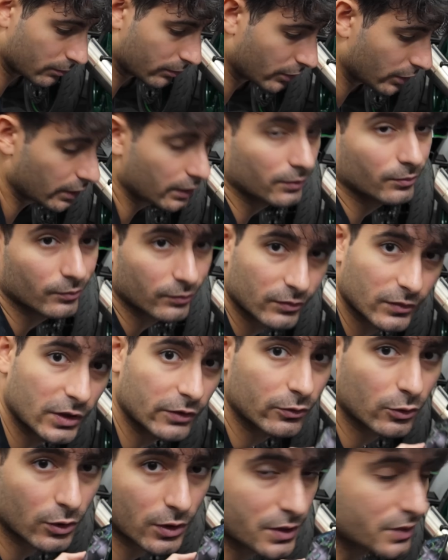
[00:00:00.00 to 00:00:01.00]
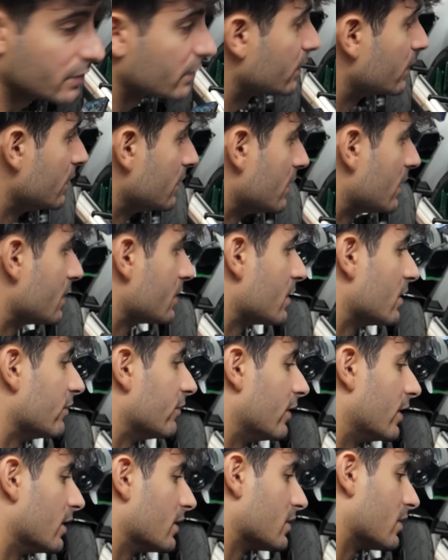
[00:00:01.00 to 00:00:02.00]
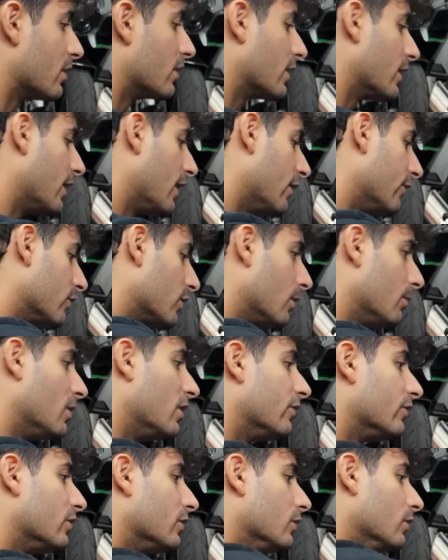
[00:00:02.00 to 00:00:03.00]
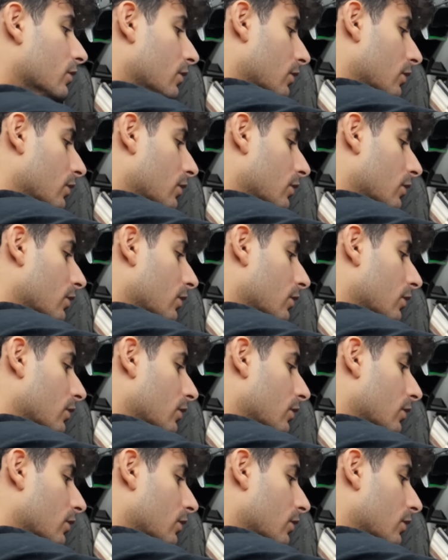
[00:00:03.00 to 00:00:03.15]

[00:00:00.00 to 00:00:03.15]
But of course, the entire side fairings are gonna have to come off too.